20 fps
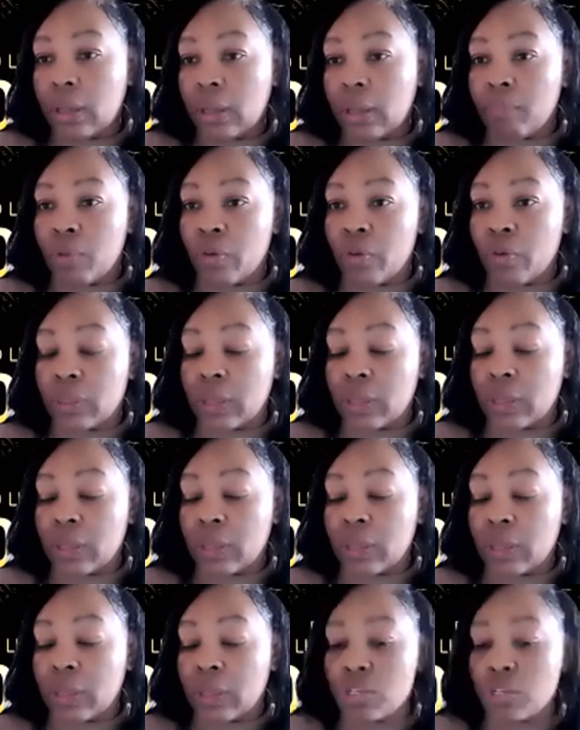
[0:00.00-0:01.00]
and moving
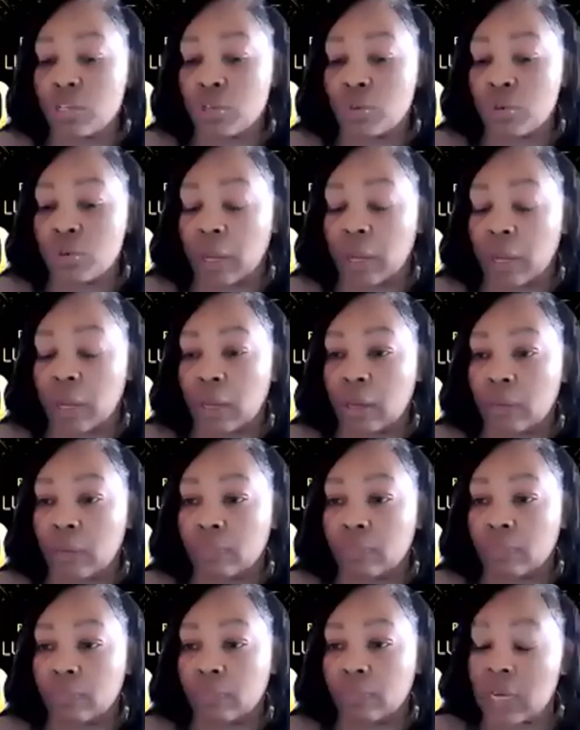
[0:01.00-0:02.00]
them into a
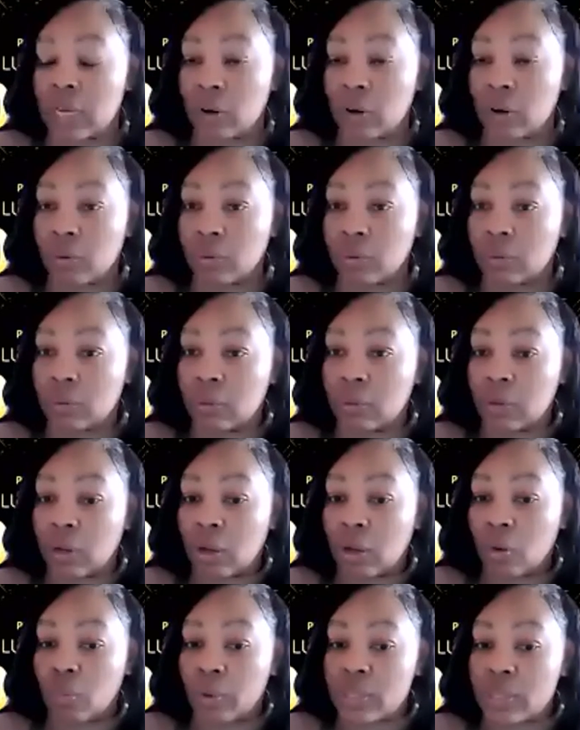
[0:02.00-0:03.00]
cell
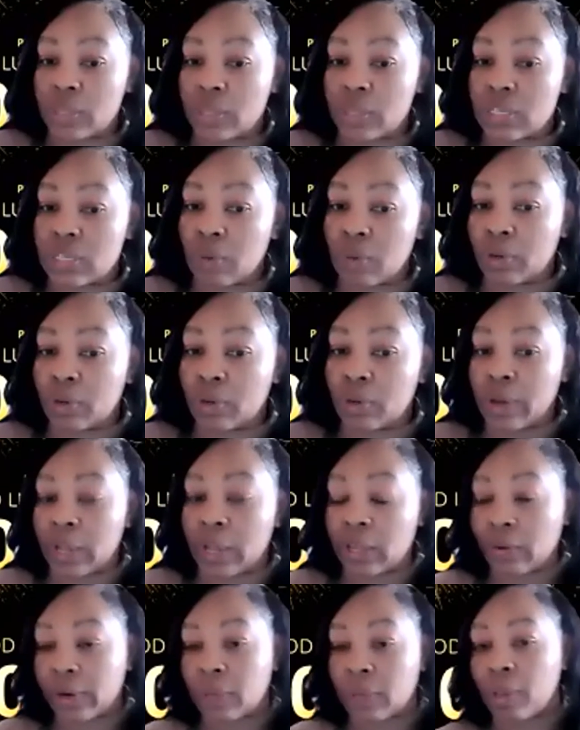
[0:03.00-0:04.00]
with someone who
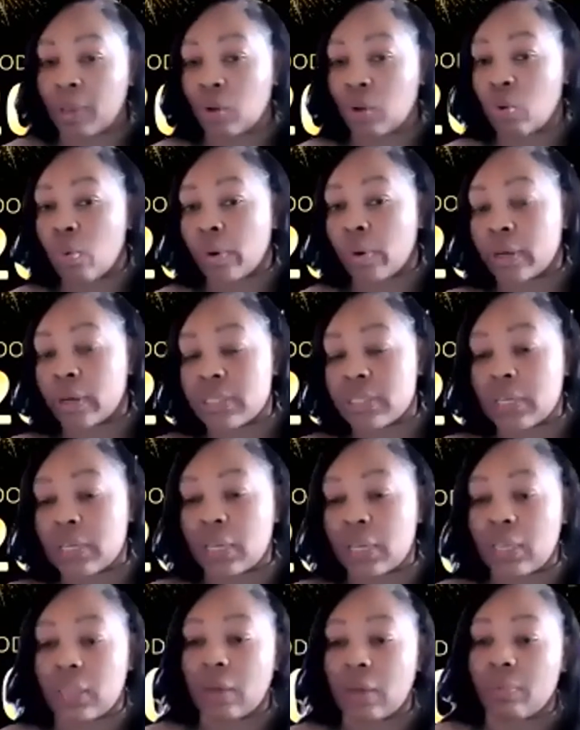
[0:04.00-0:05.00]
had already been
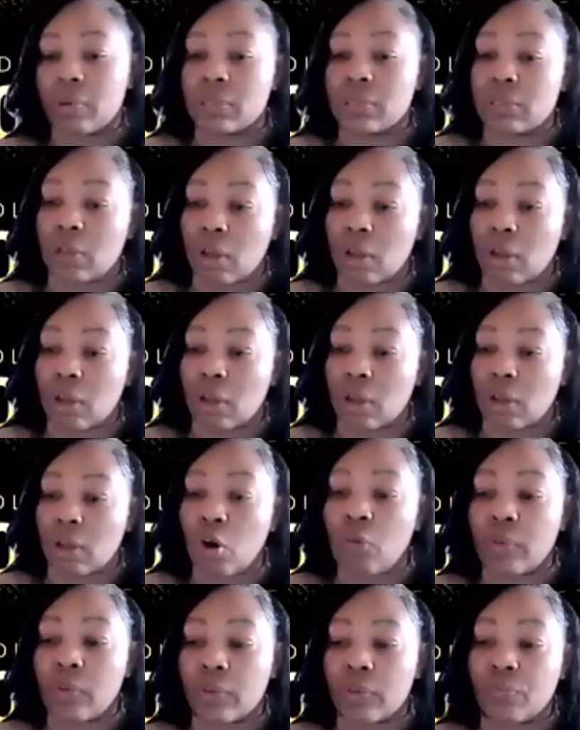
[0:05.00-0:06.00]
quarantined that was
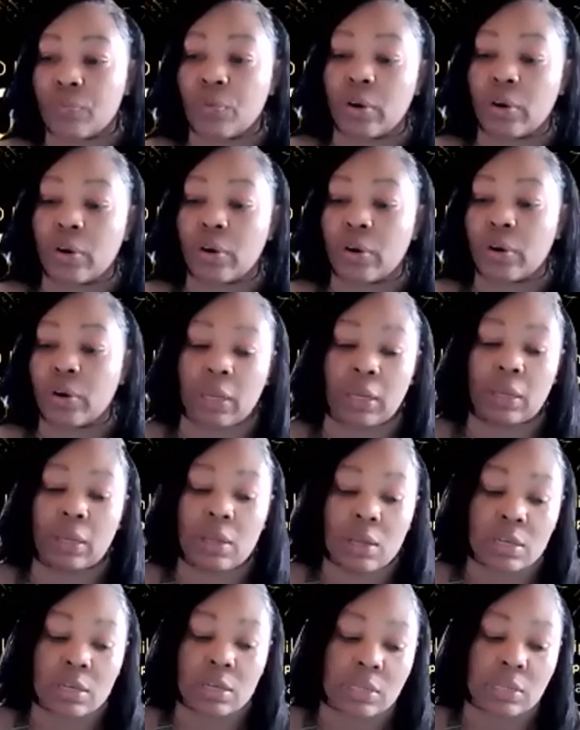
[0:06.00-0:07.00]
COVID free.